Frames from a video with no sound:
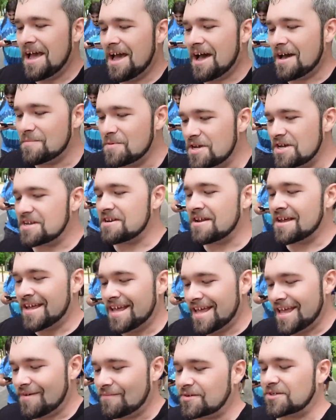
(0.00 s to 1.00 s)
I mean,
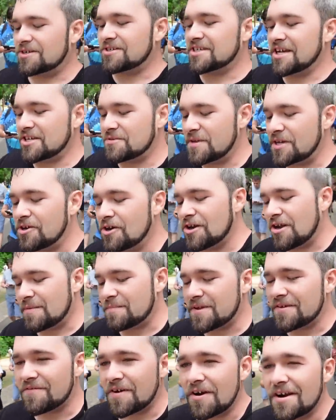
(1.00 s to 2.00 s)
if it turns out to be good, I'd
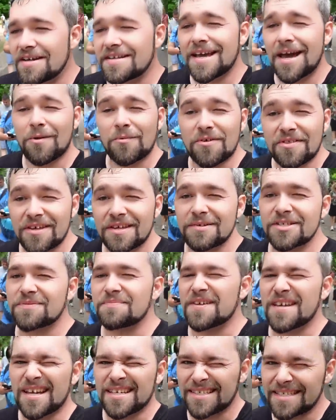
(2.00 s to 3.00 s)
be very down with it just
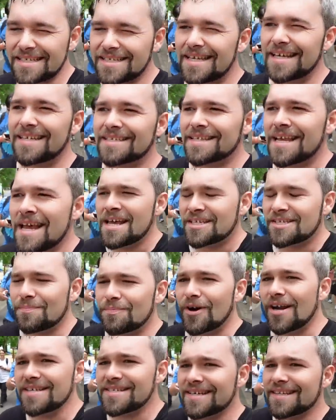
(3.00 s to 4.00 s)
because these things
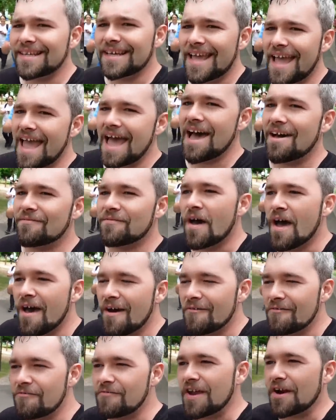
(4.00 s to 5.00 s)
surprisingly have
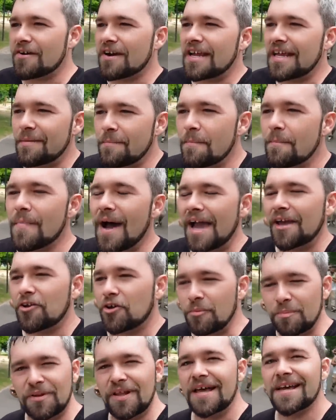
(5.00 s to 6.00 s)
very
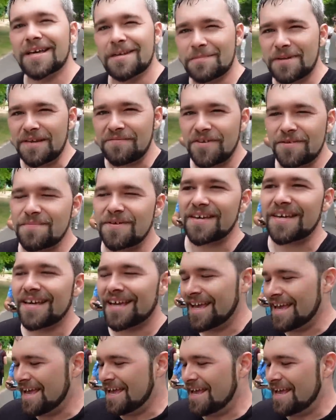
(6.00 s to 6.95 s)
minor play in PvP.